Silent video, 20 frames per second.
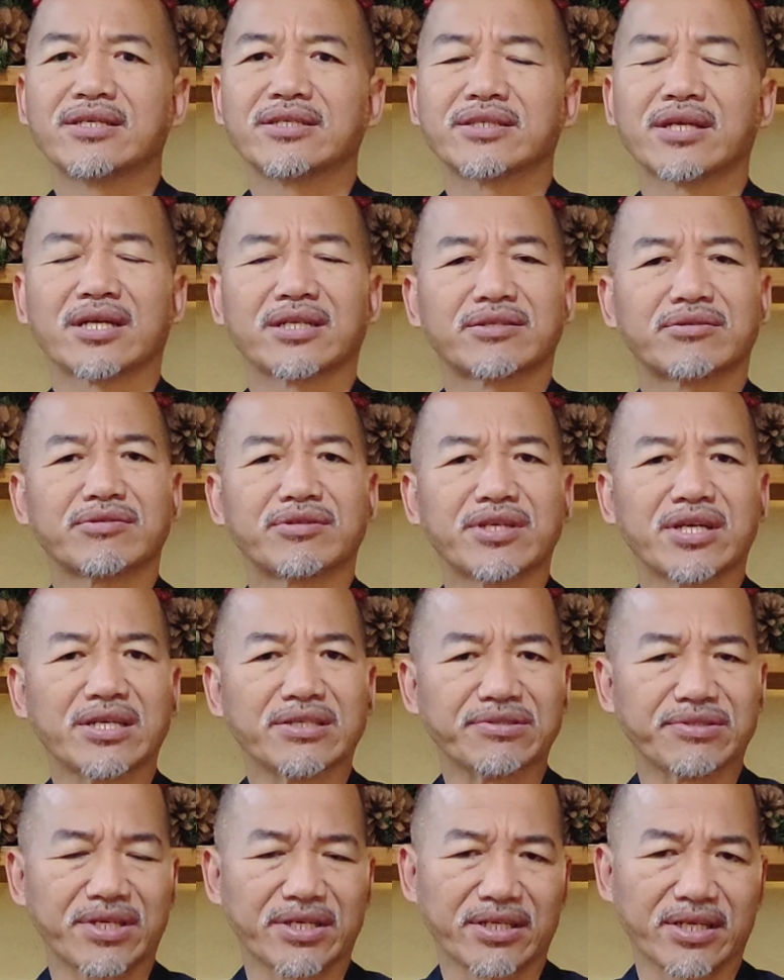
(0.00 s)
said to the
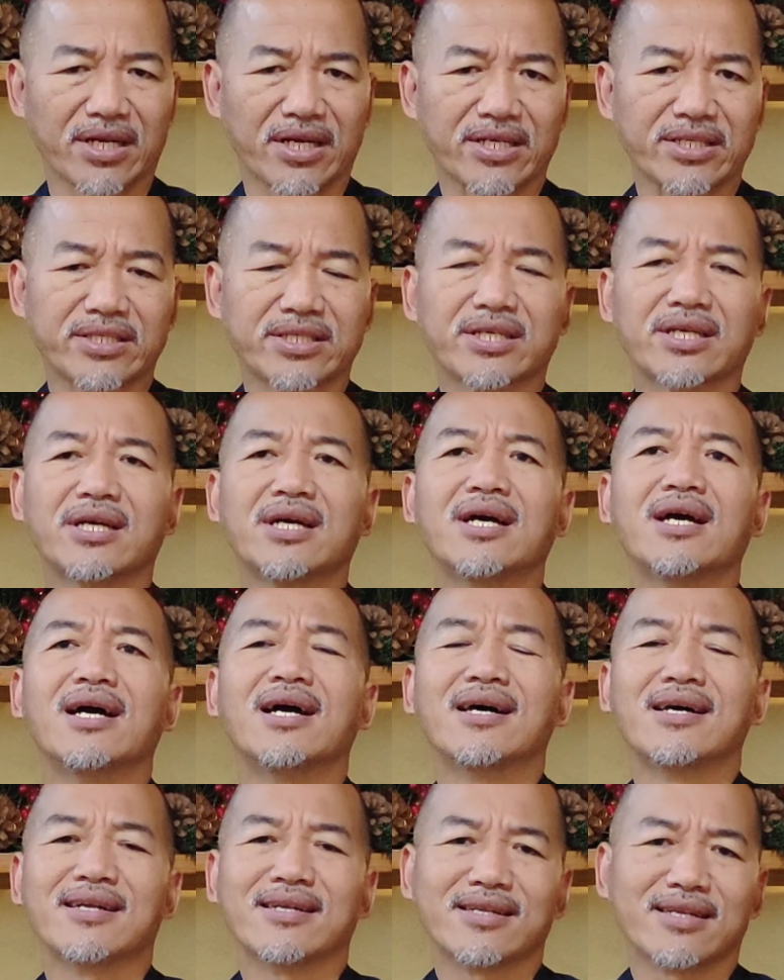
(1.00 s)
Israelites,
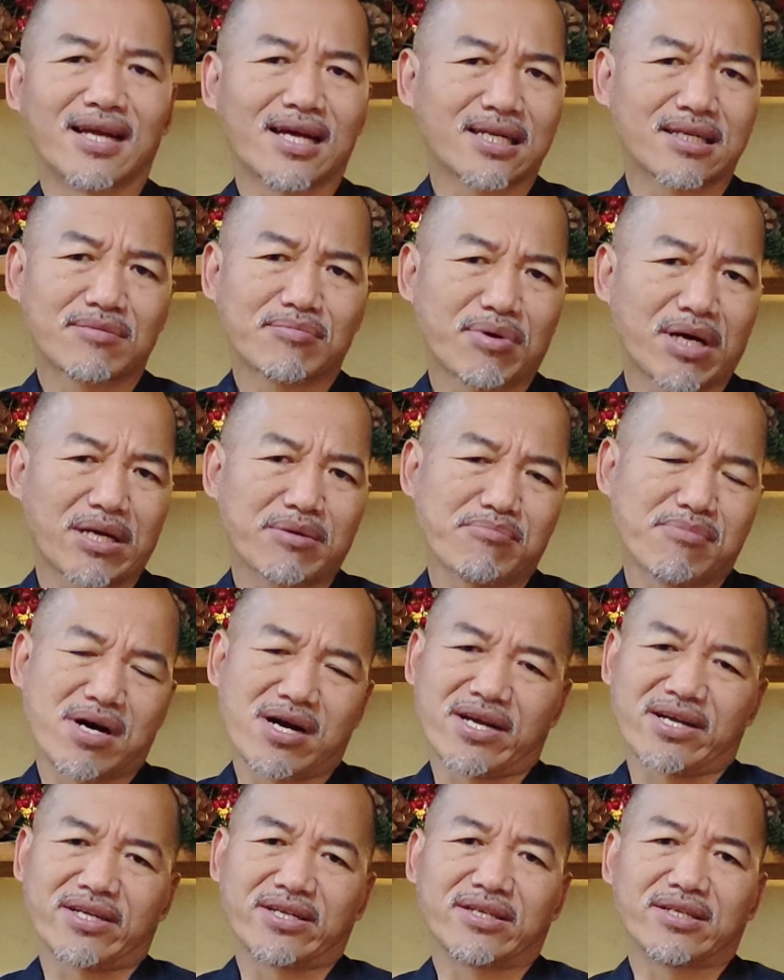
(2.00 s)
Not by
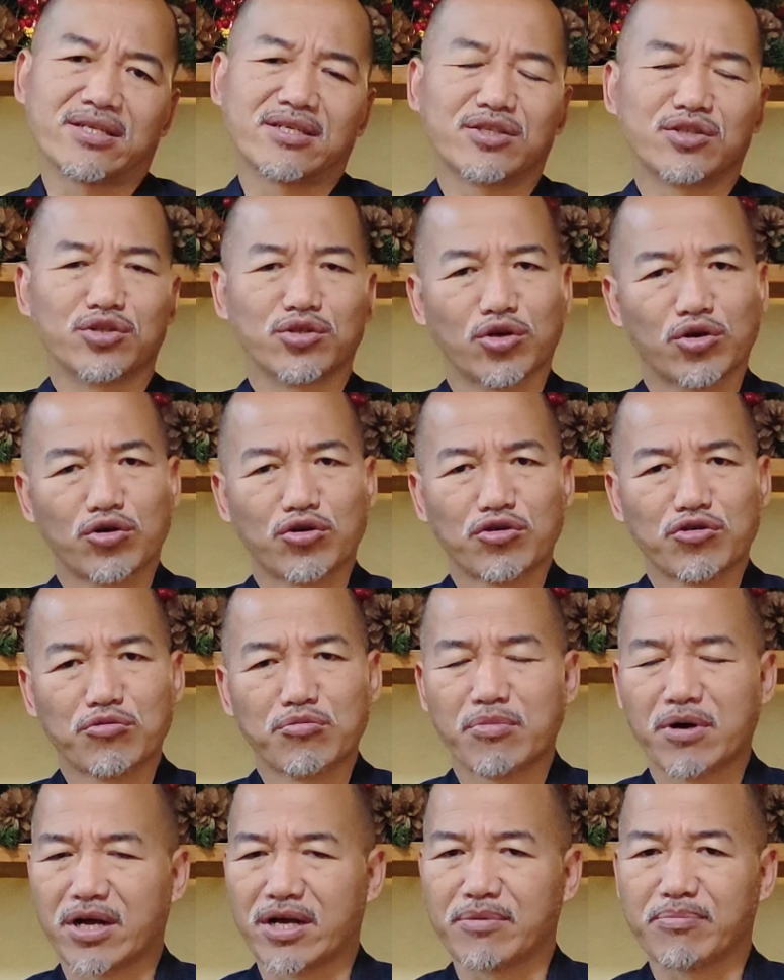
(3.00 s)
might,
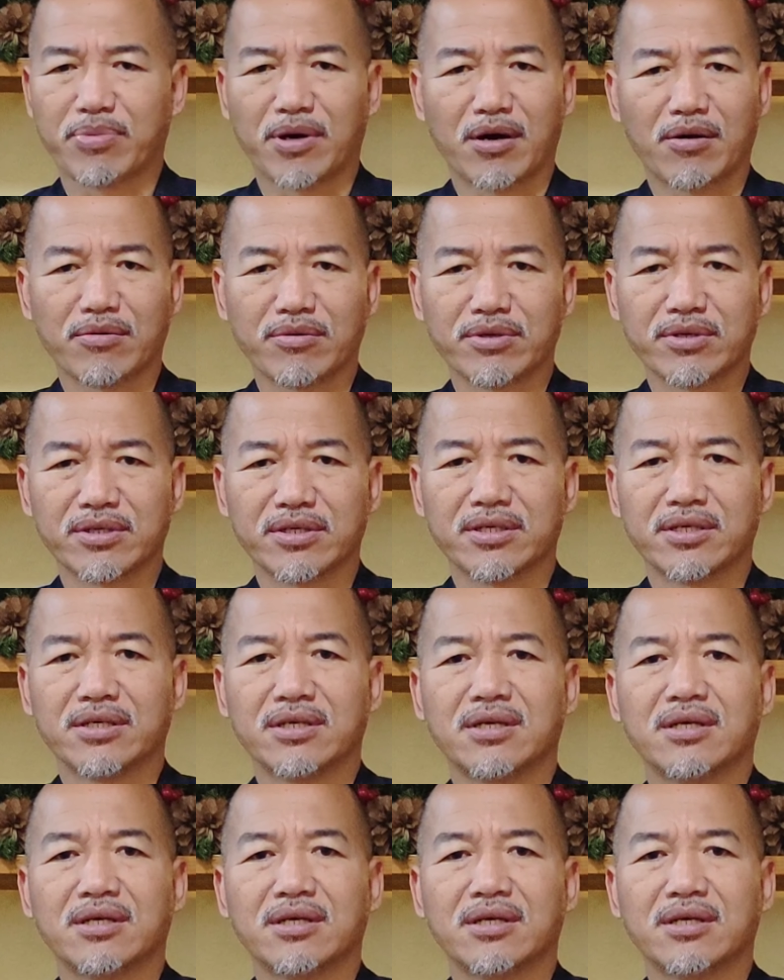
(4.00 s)
nor by power,